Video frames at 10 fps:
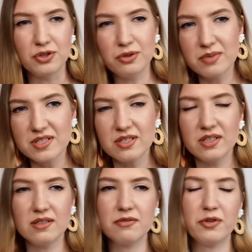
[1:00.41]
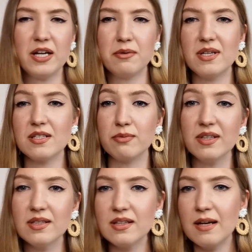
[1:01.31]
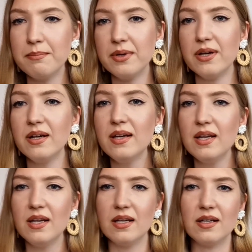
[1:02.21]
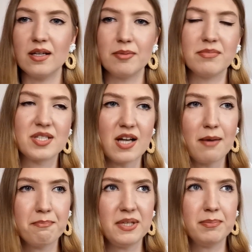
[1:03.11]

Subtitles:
to a certain fragrance with the number, some